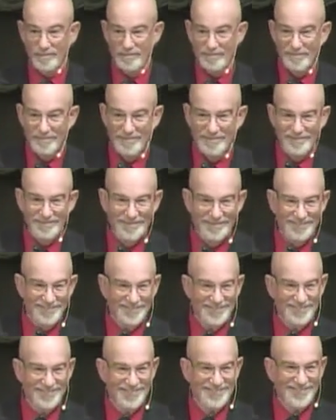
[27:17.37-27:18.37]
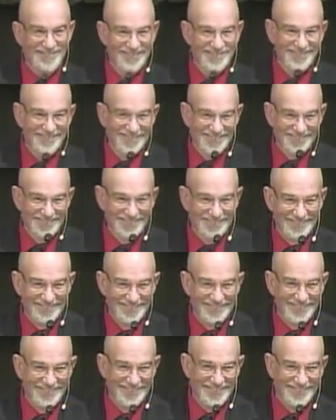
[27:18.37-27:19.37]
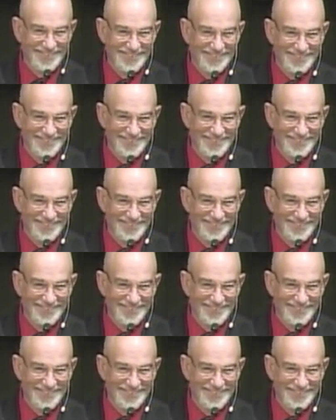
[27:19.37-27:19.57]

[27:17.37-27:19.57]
[no speech]